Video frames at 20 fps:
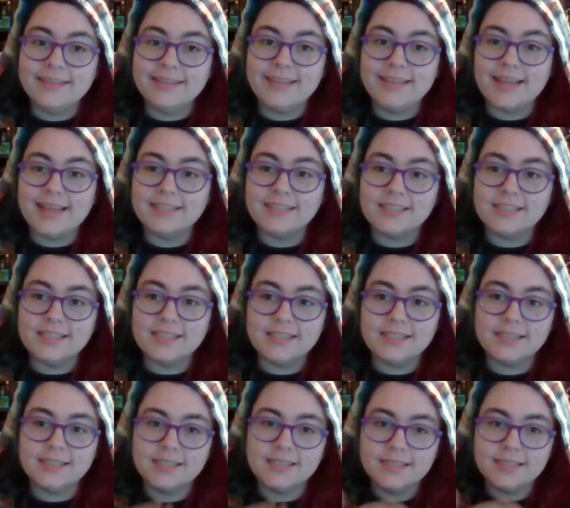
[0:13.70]

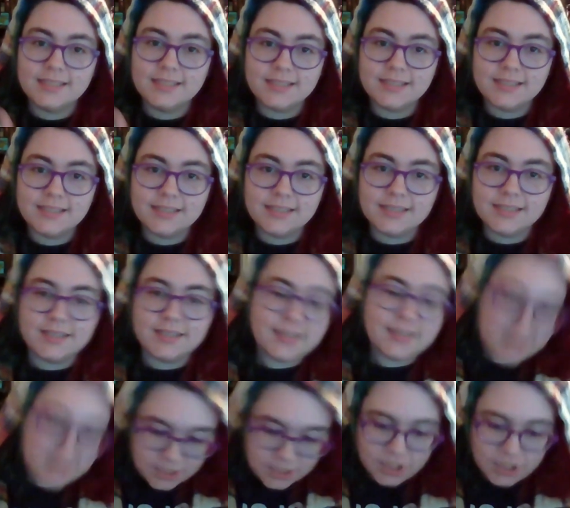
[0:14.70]
Let's
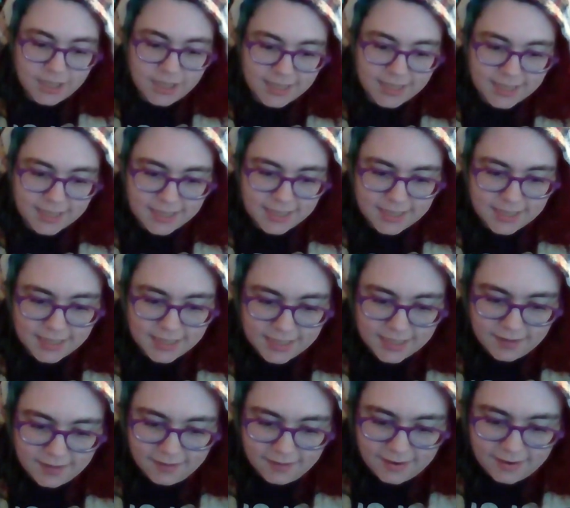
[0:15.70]
talk.
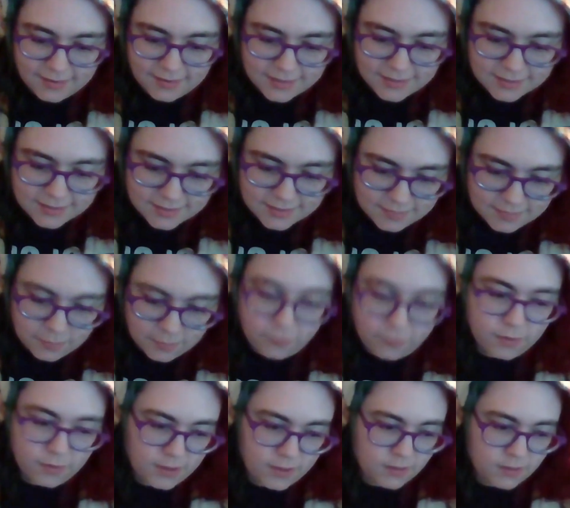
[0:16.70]
Alright,
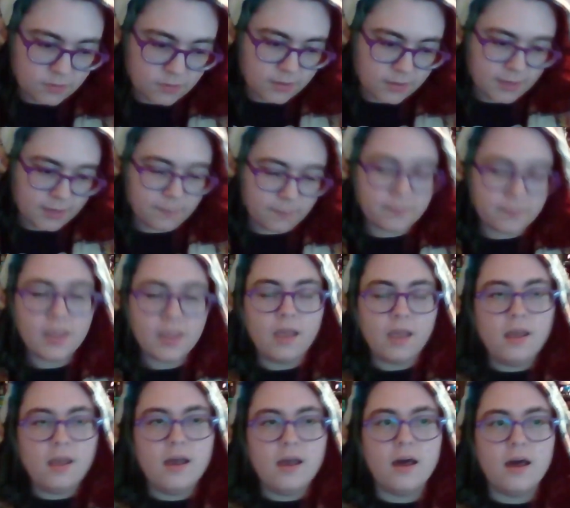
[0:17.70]
before the intro clip.
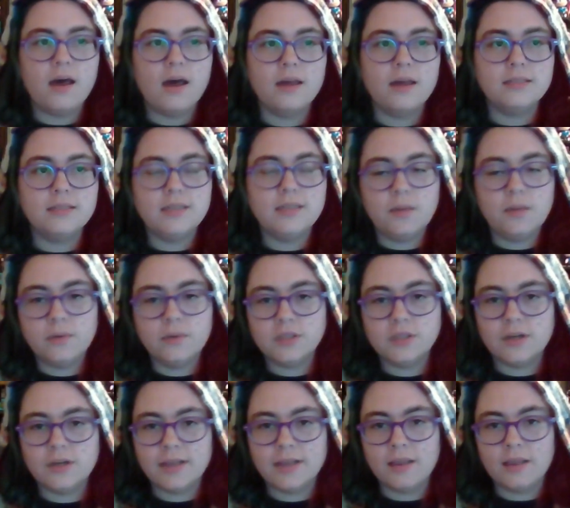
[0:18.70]
Today we're
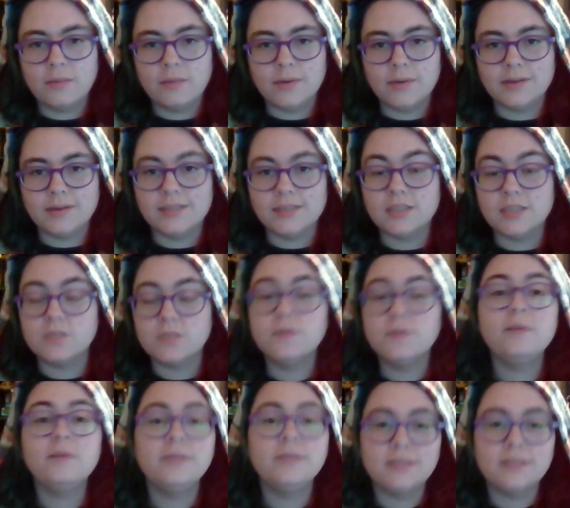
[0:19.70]
talking about an
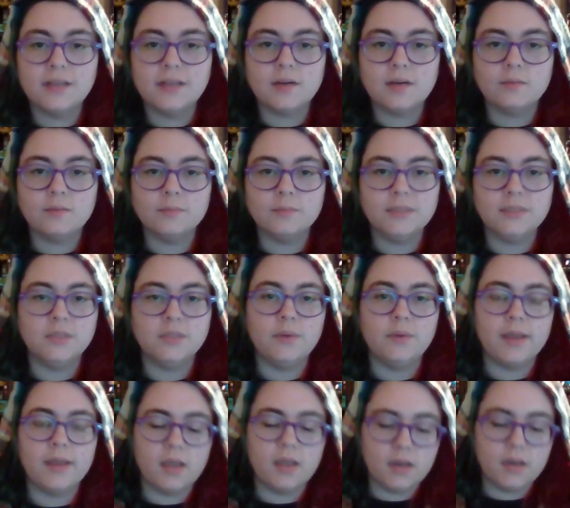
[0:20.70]
experiment that I will be
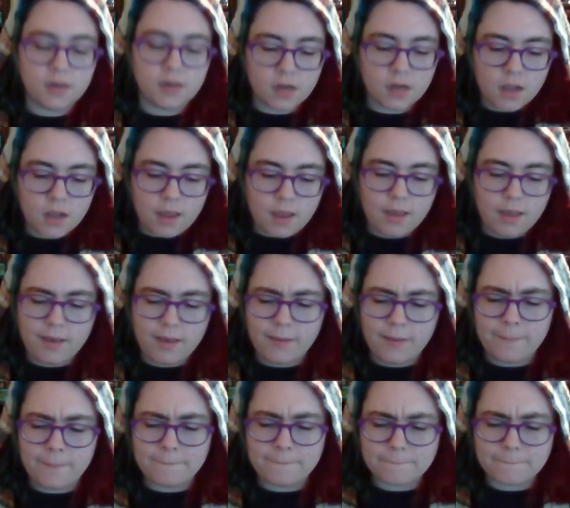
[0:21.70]
doing
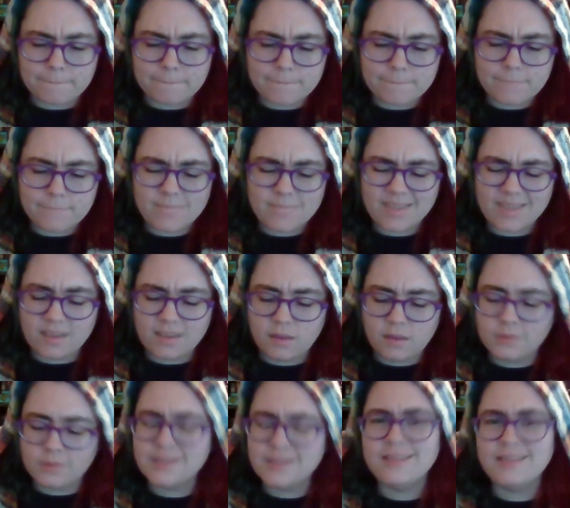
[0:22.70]
in
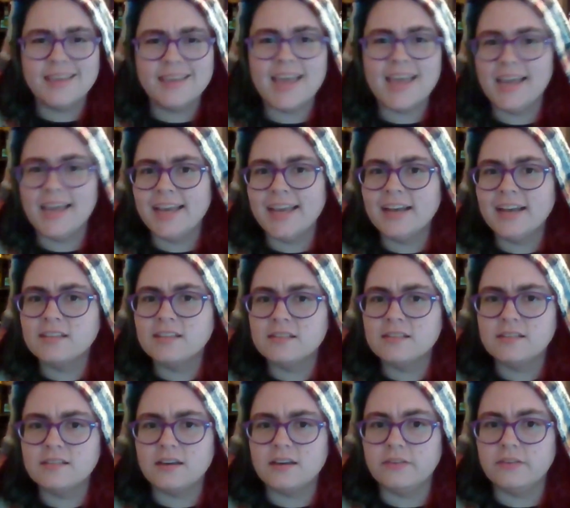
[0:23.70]
using the
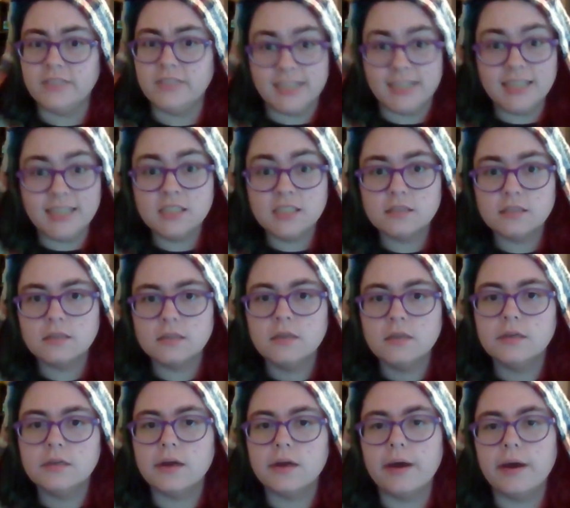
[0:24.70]
chaos of dice
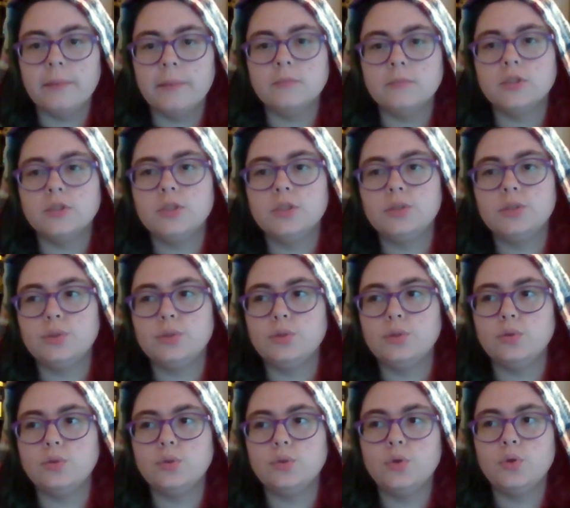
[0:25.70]

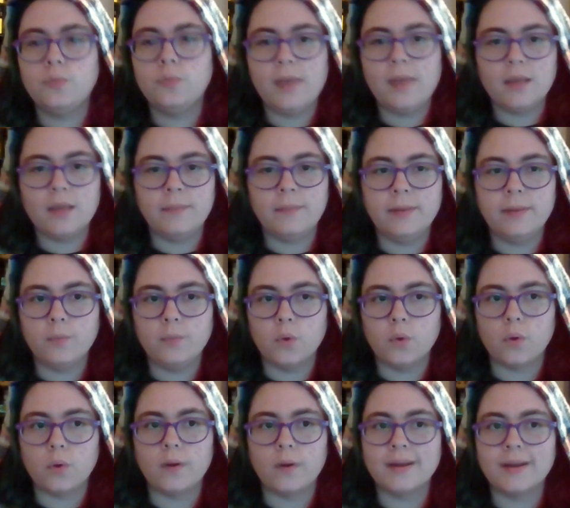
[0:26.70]
to make me
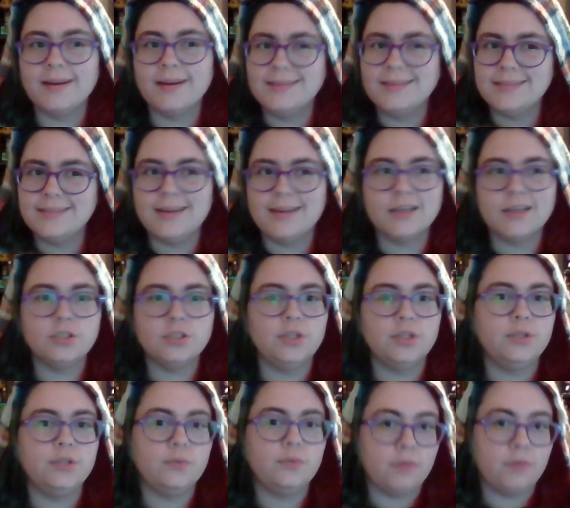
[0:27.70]
more organized and
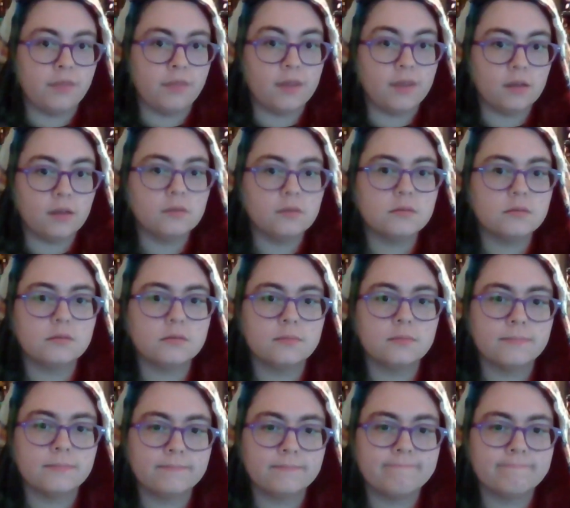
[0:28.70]
actually do the things.